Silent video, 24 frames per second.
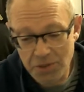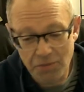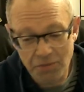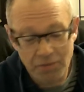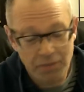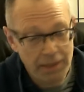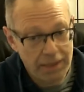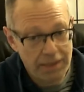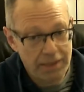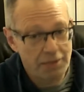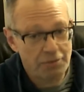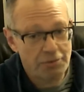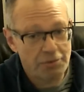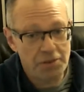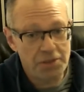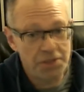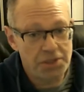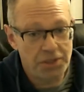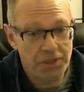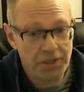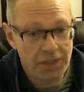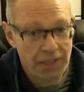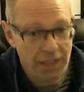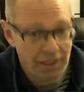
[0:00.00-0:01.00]
a big difference,
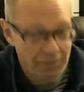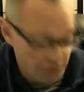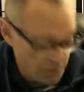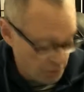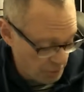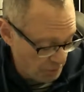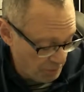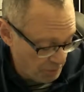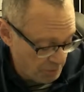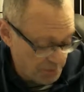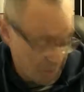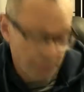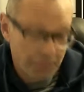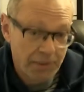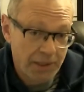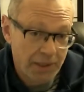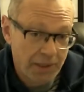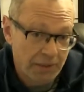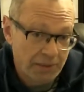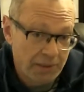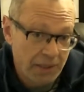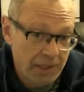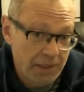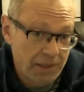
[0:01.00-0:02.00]
you're going to have to trim something,
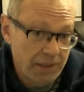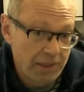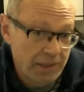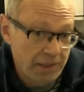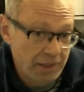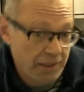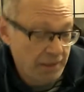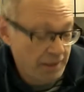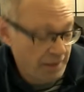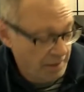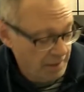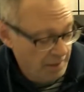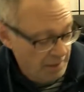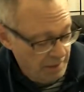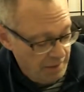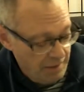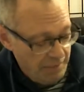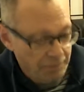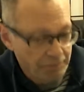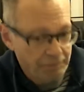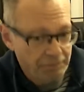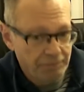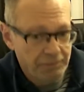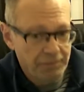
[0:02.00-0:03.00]
right?
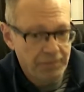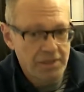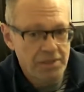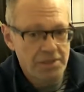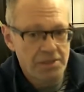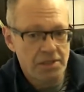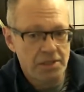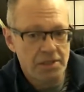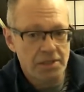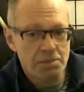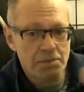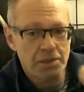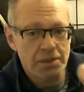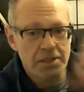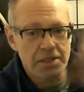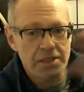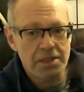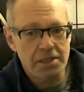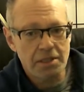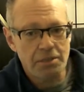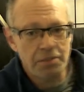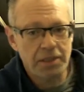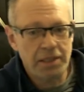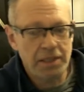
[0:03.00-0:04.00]
So let's put this
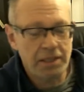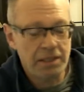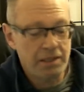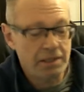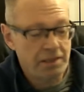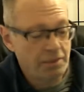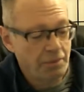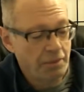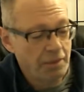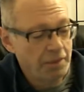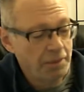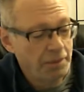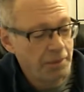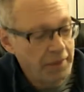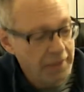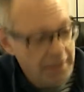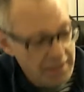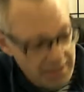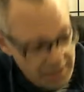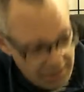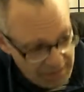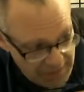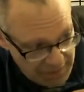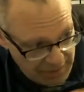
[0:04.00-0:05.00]
up here where we can
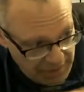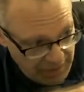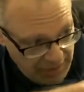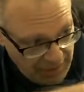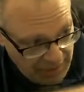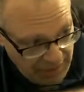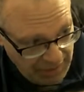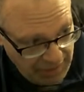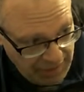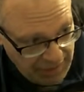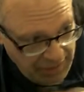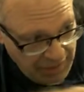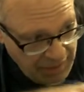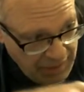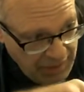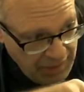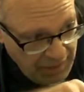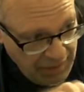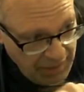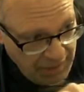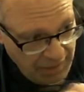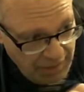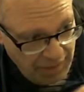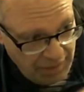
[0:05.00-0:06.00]
see it
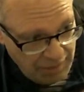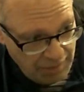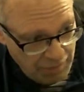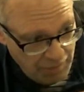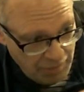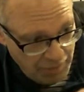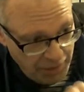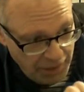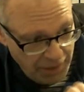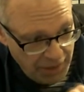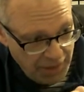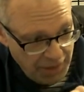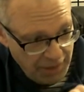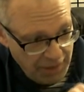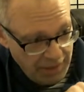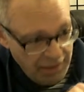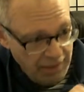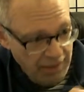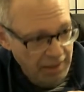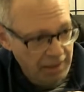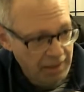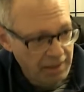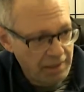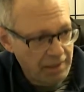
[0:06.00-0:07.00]
and put it in,
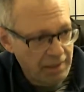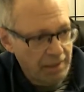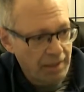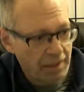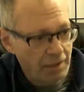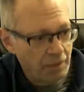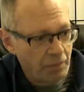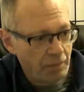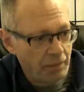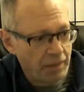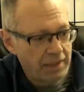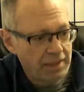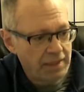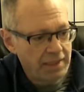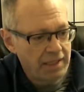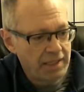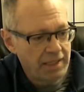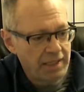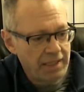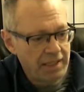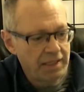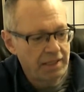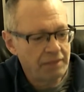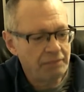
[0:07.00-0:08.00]
wiggle it
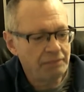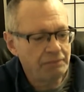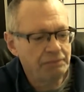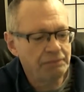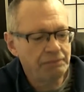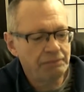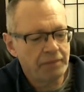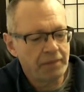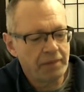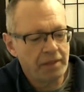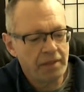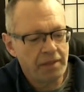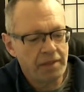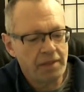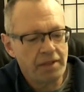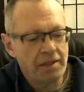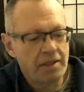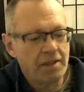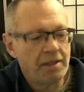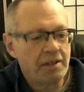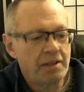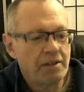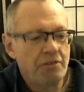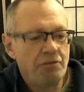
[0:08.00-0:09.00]
in,
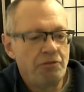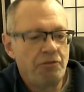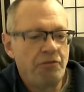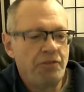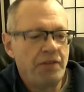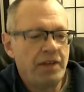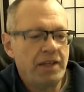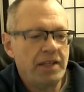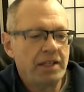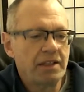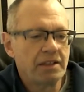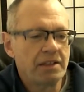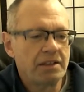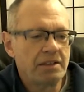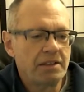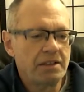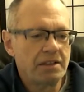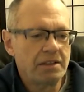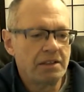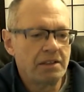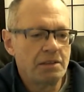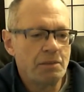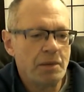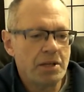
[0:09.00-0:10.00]
feel
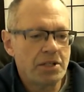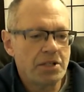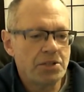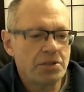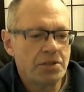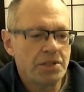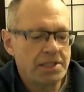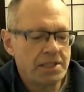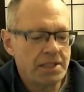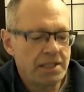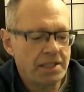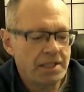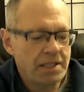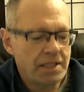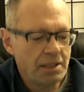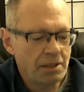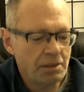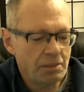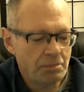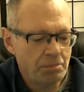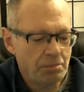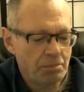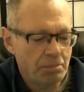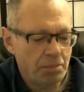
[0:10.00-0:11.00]
to make sure it's in there,
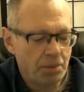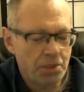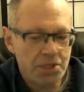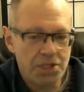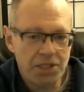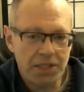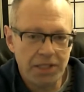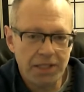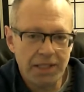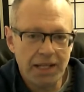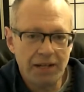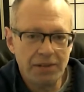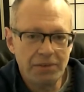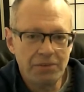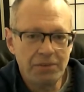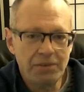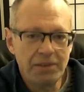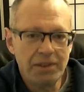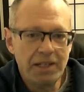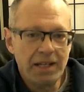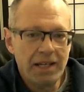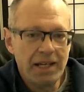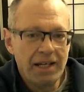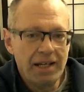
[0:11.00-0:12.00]
push it down.
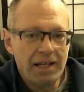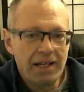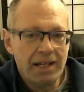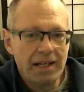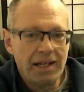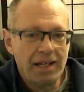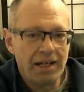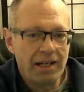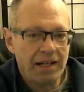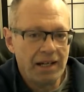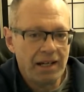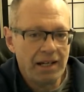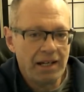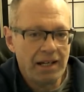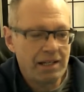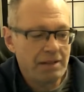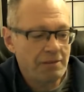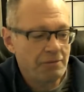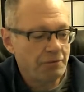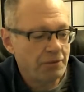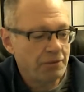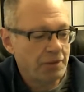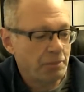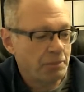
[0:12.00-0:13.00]
And it
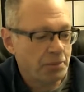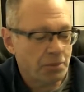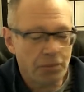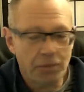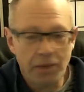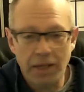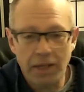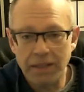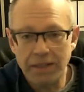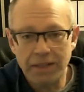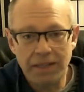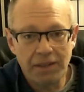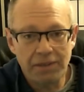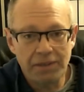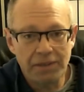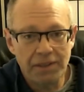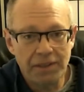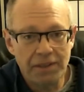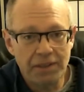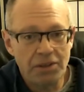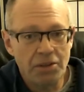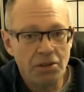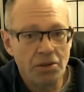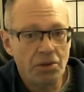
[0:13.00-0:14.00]
flipped right down there.
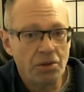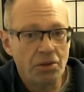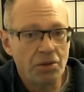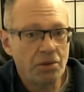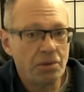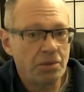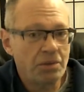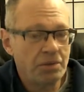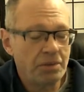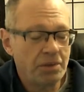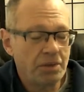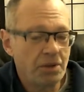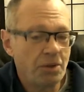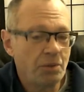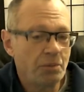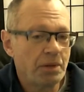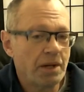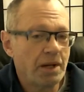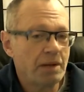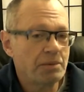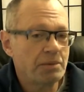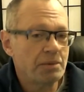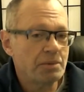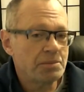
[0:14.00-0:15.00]
No
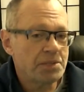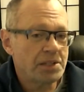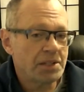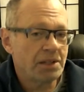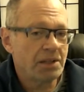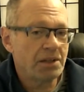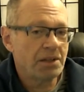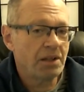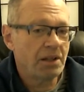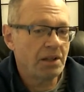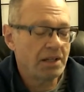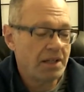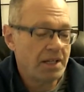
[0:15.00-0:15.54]
problems at all.